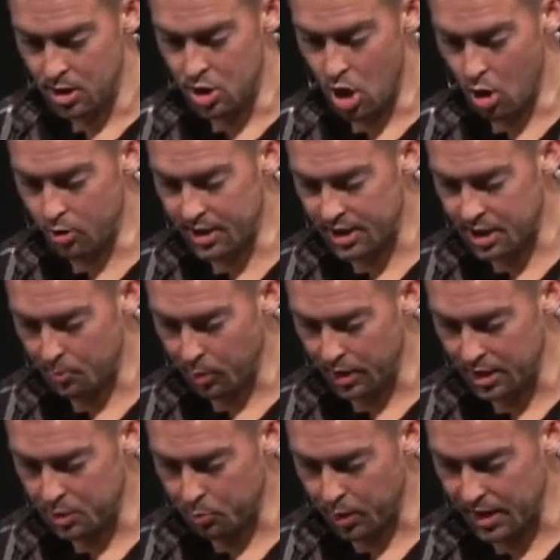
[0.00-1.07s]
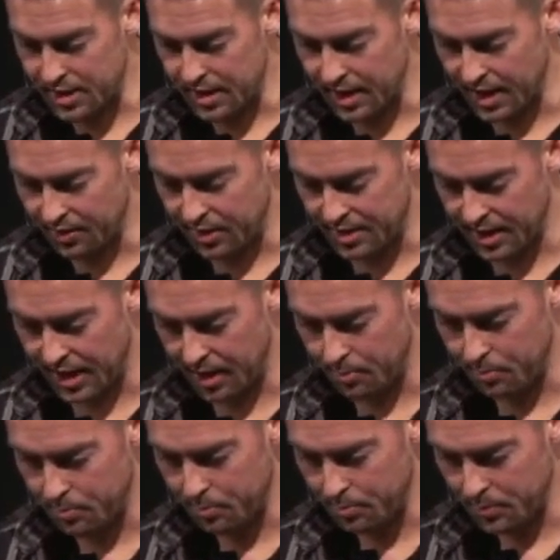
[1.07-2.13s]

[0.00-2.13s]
No discipline is pleasant at the time.